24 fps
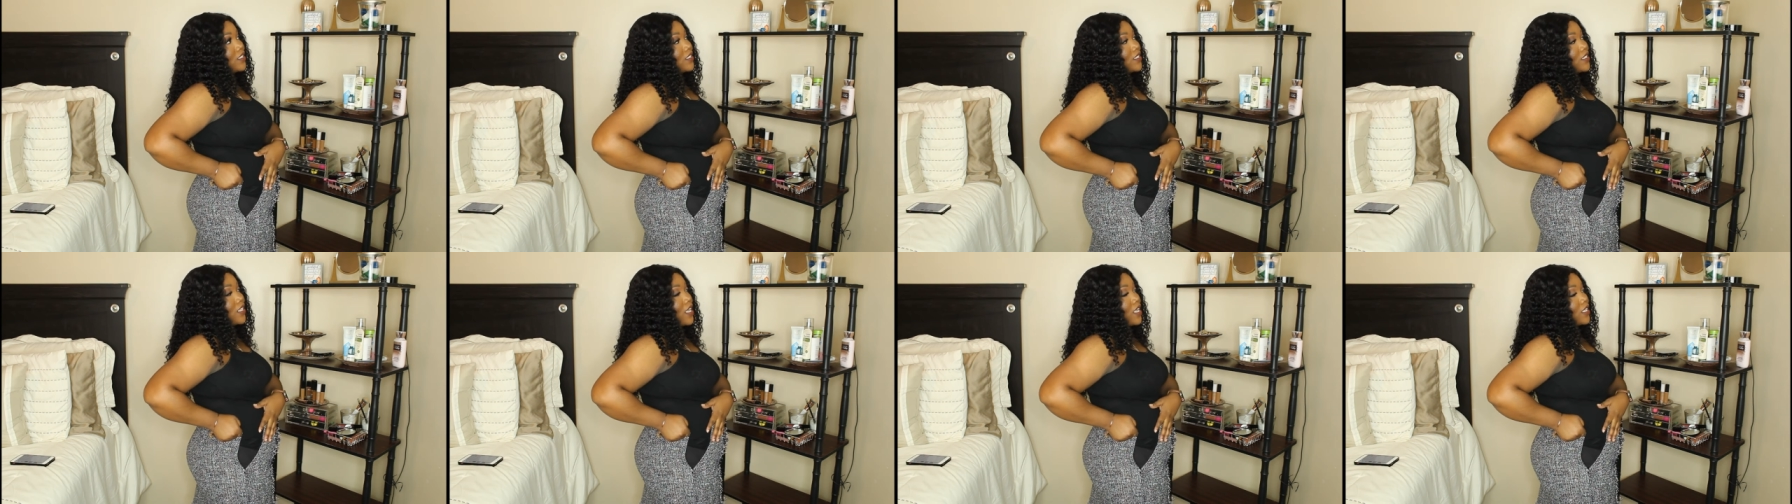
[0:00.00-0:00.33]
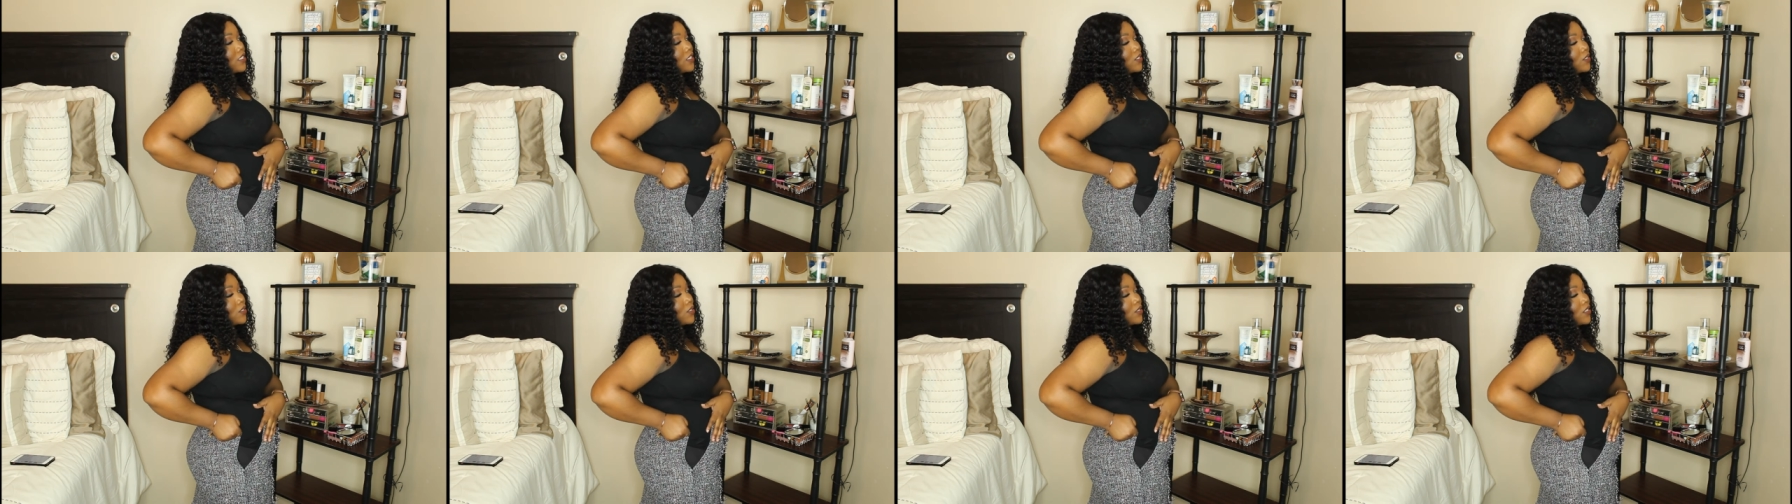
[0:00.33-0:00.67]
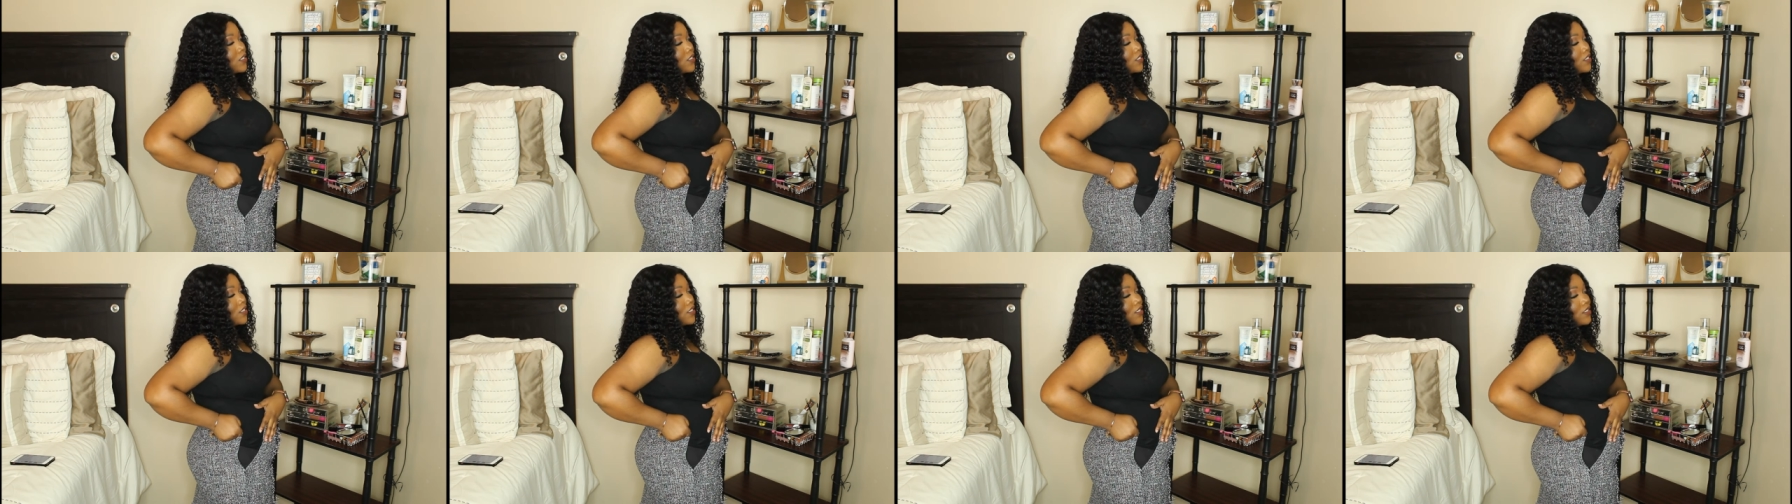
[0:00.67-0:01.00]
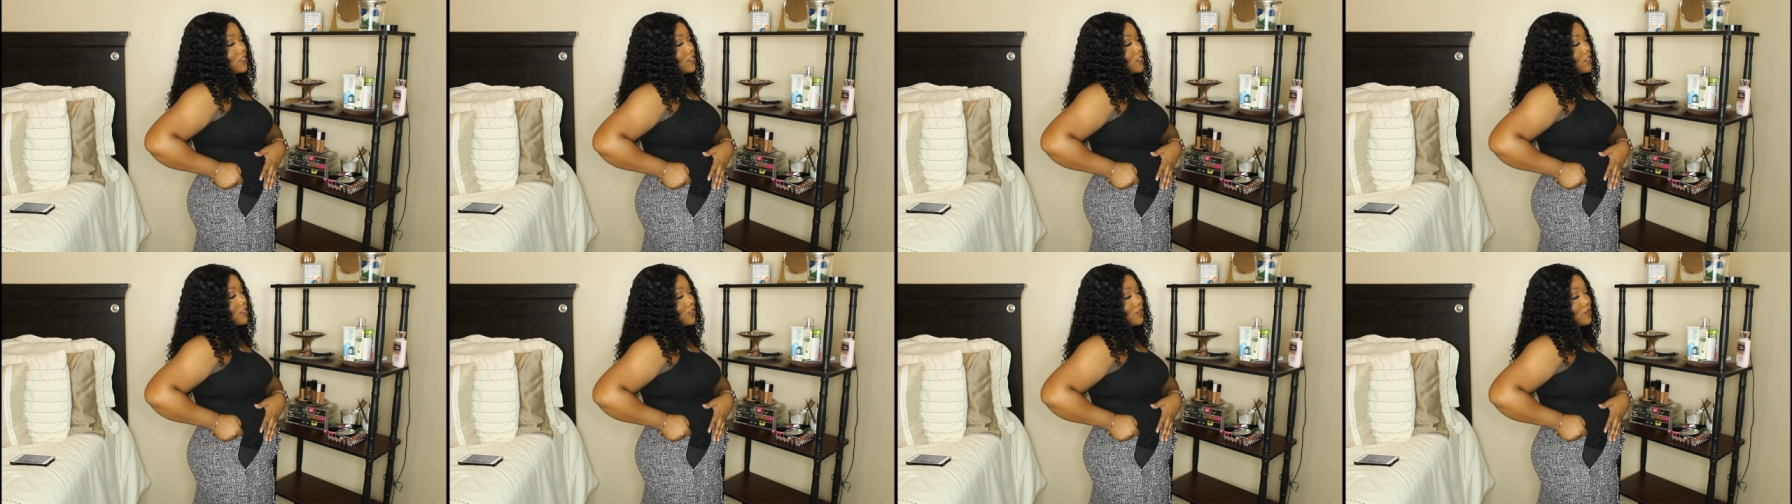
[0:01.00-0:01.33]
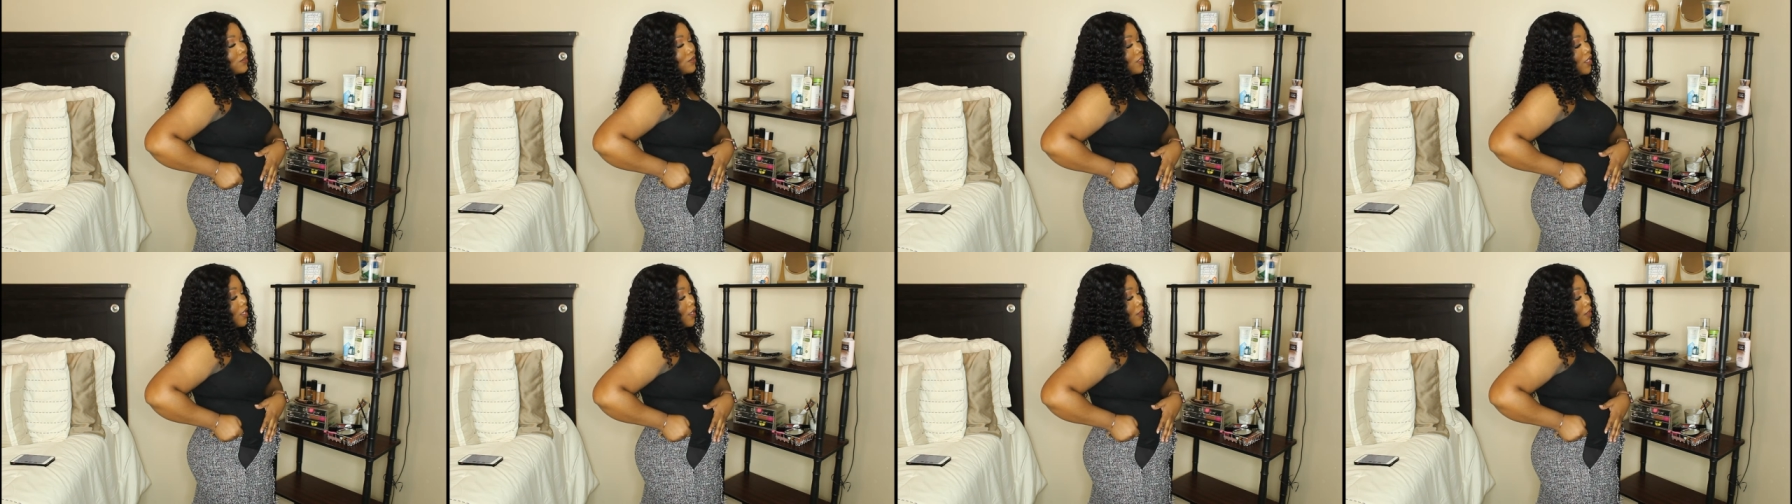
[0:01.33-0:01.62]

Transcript: that's, yeah.